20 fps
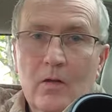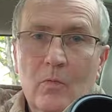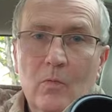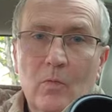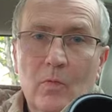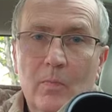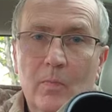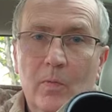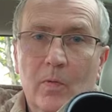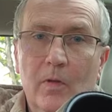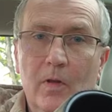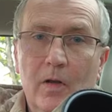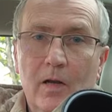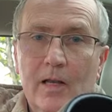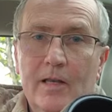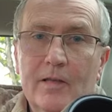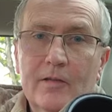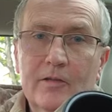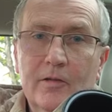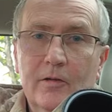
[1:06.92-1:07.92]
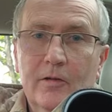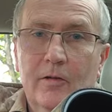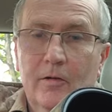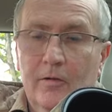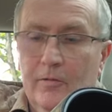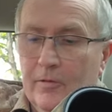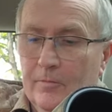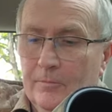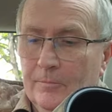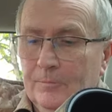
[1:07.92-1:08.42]
We'll put the lens hood
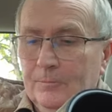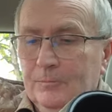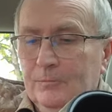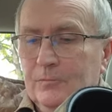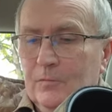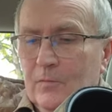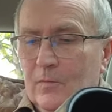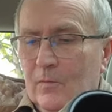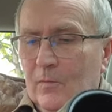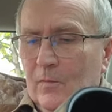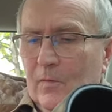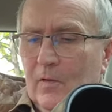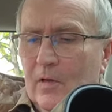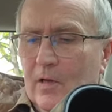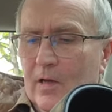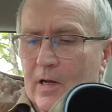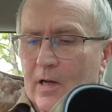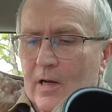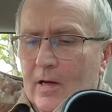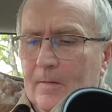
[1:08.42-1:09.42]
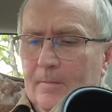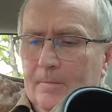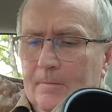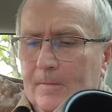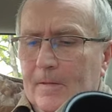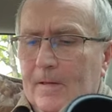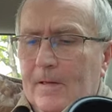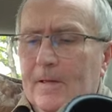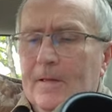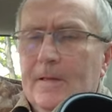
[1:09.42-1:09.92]
on.
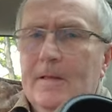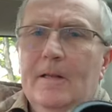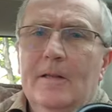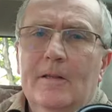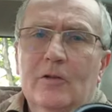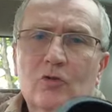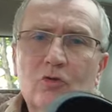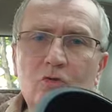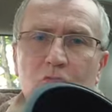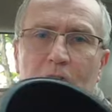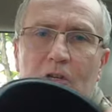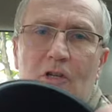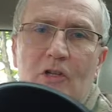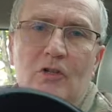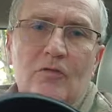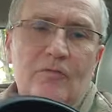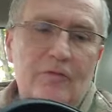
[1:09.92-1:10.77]
And another strange